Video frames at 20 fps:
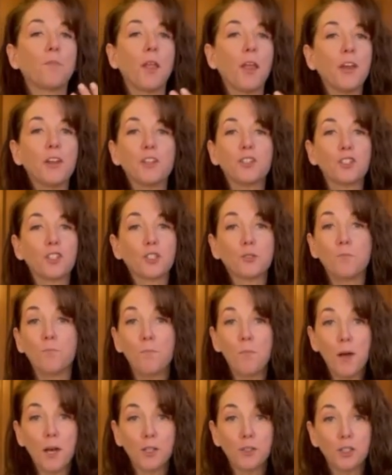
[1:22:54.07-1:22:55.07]
And it just
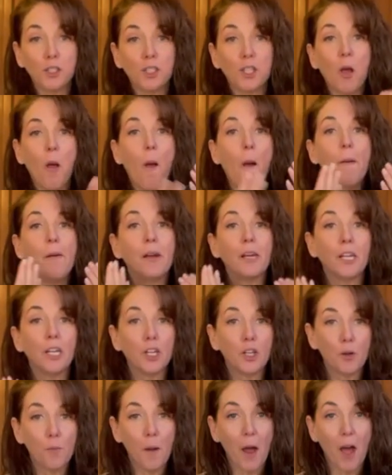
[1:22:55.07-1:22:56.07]
melts
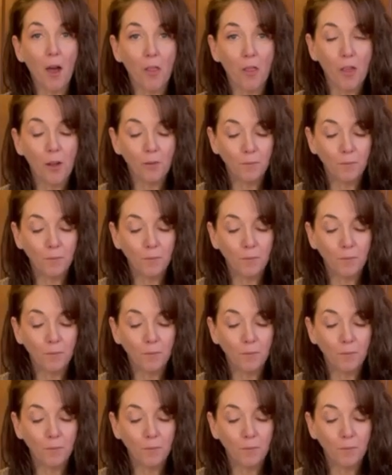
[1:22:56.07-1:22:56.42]
in your mouth.